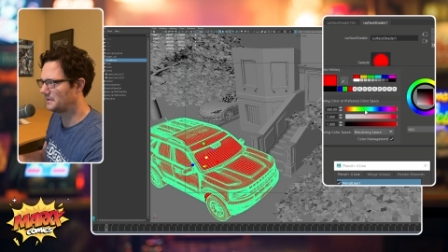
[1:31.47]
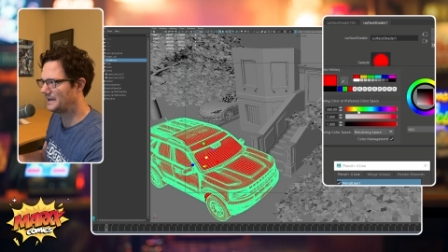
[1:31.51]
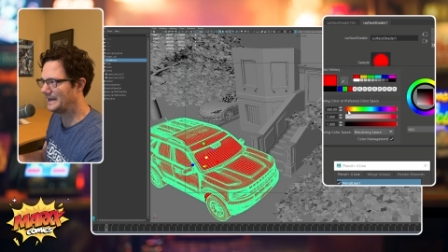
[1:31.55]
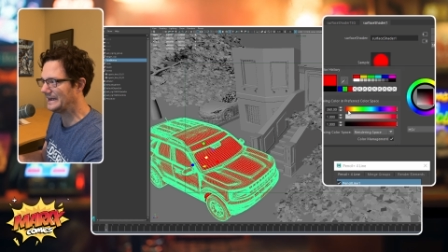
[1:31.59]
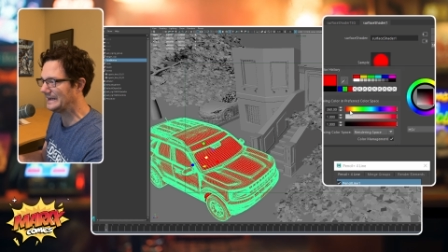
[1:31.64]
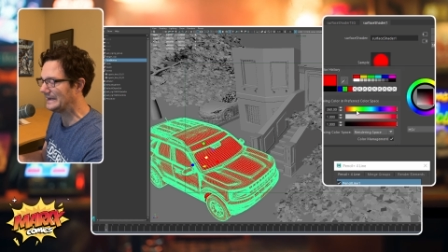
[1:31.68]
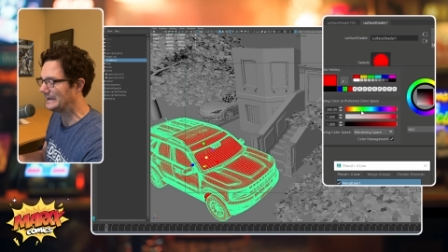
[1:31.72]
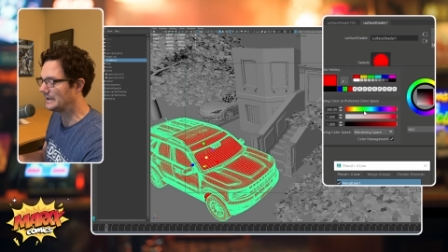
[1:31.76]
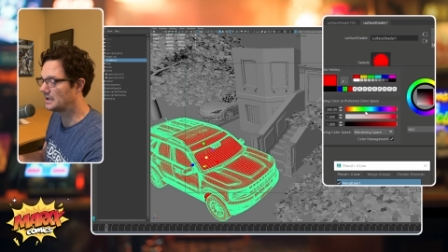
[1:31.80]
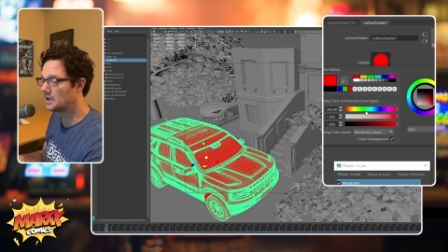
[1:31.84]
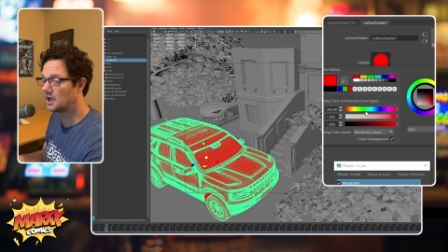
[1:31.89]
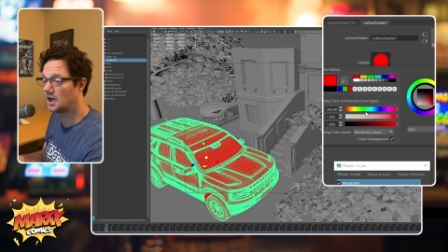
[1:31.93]

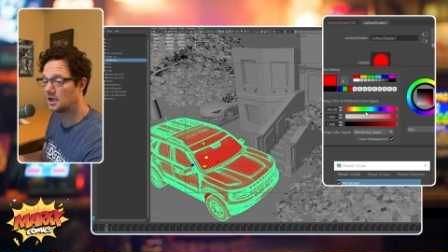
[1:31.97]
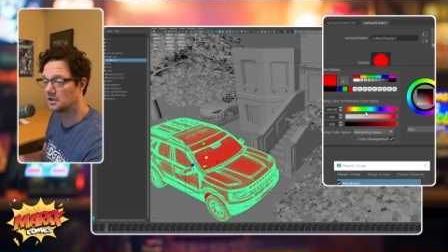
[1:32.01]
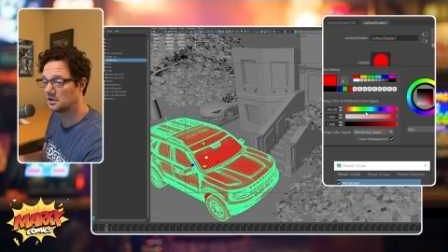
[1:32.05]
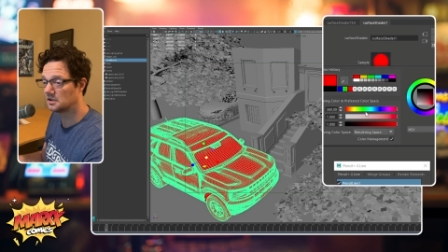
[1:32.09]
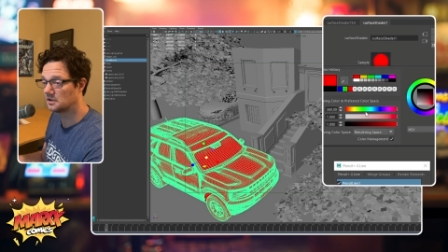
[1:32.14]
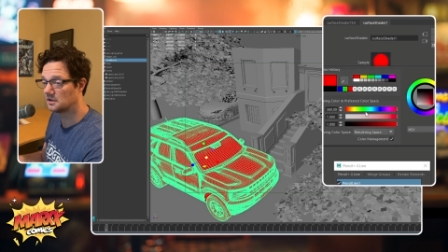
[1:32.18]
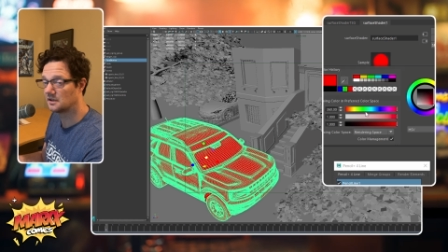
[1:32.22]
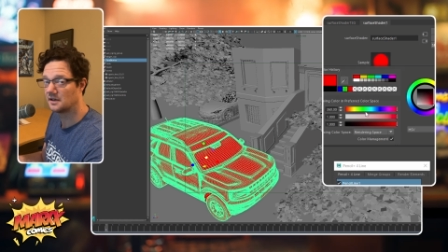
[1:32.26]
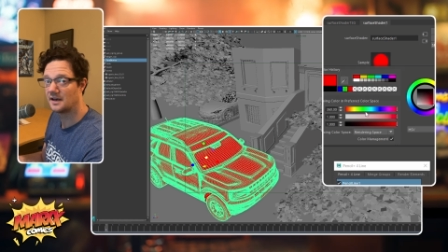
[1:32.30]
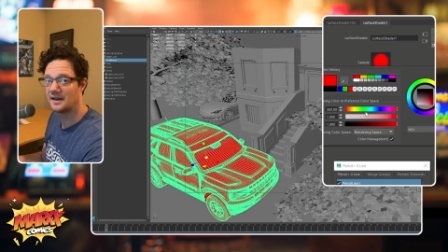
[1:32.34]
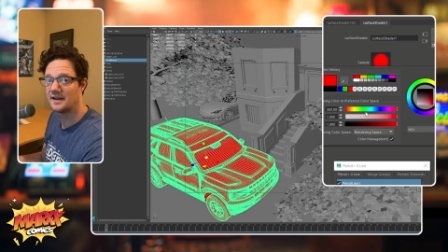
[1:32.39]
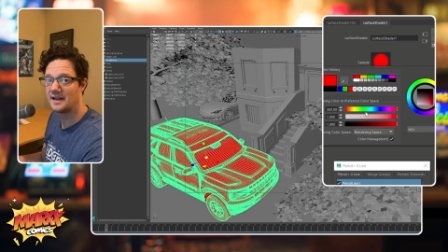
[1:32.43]
any
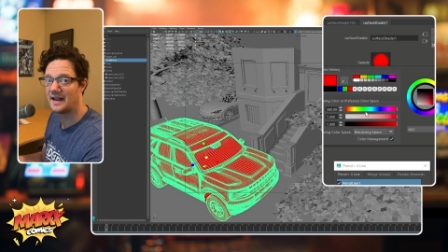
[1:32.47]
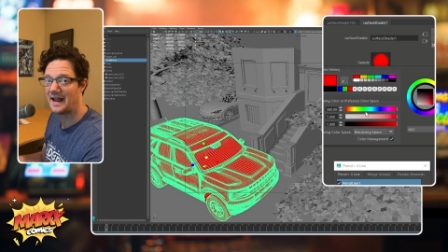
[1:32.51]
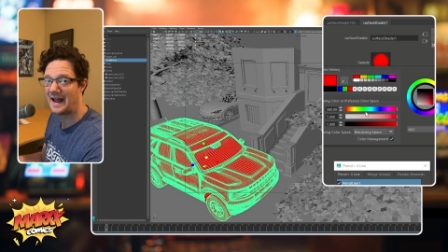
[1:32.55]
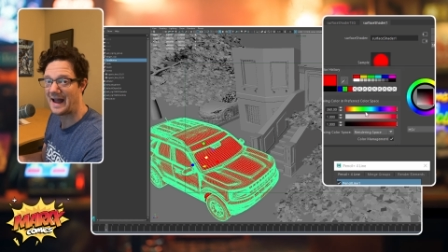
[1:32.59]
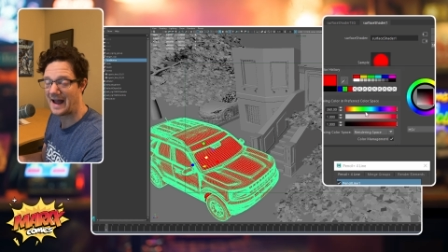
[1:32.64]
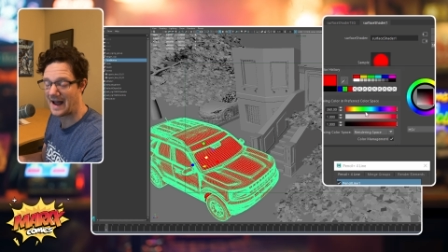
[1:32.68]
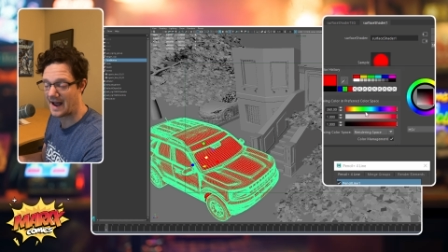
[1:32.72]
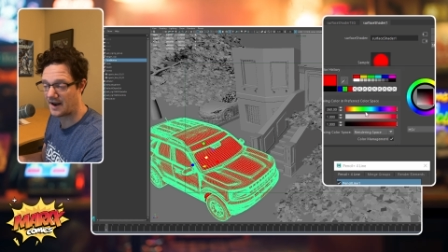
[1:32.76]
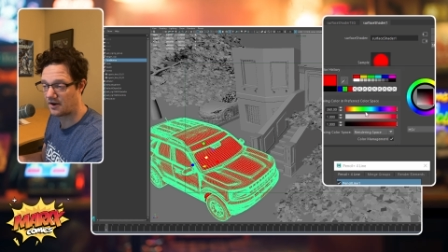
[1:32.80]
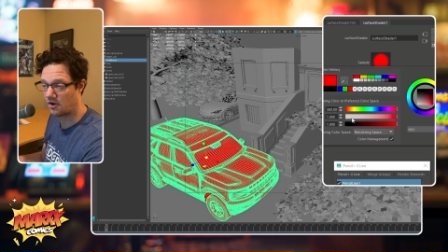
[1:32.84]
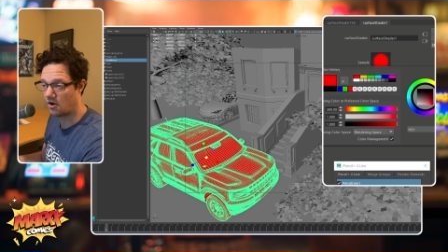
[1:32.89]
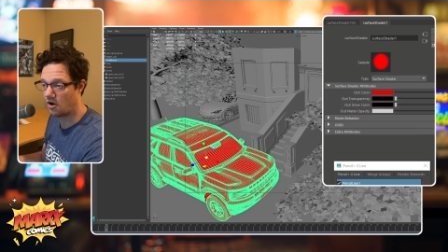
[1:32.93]
color
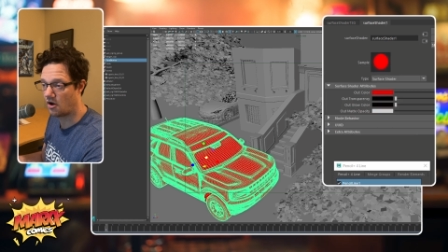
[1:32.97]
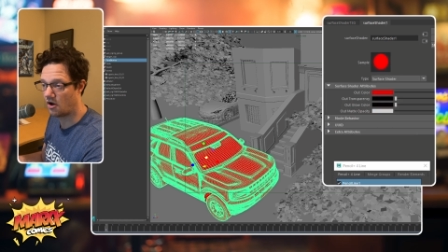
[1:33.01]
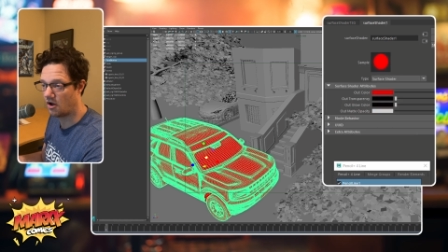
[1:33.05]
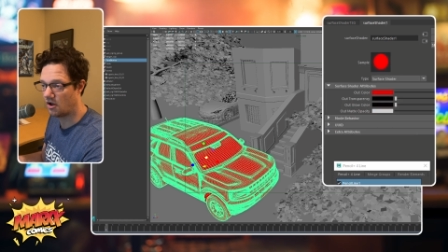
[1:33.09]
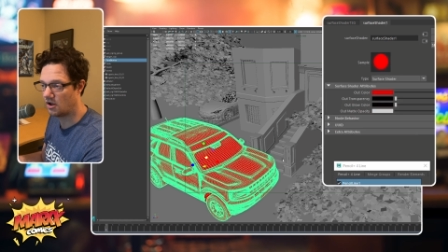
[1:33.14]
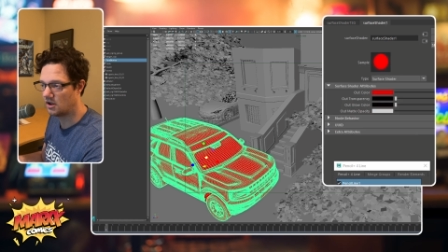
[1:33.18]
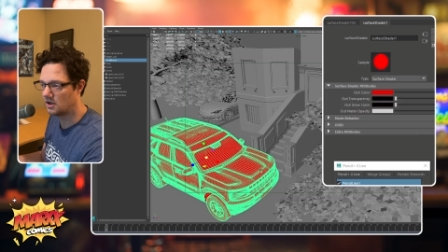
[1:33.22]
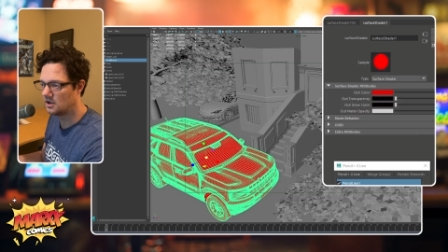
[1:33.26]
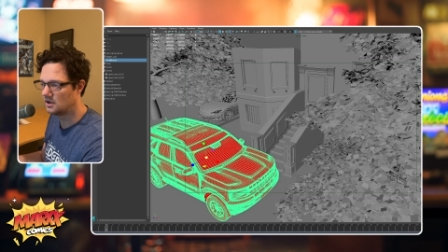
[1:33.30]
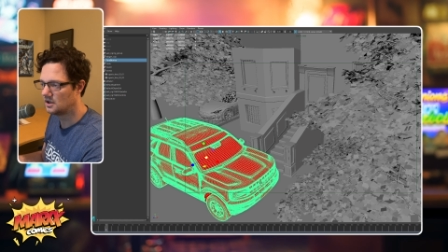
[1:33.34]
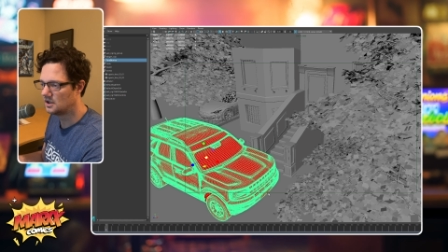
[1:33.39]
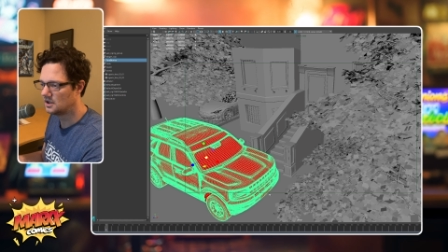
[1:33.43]
at all.